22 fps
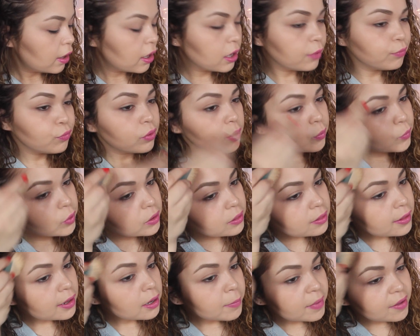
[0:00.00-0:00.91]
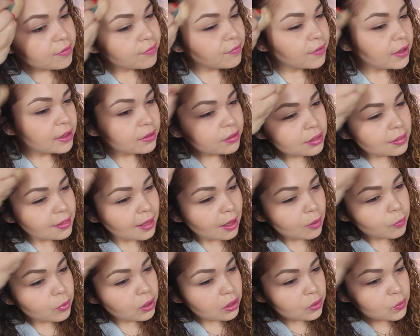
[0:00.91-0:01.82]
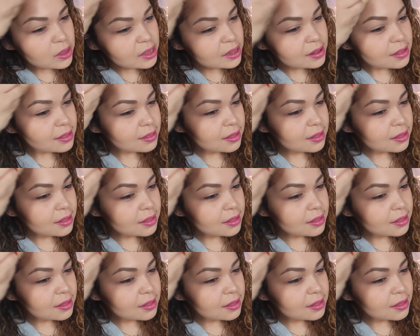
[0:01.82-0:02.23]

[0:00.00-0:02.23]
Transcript: And I'm doing one side of my face so that way you can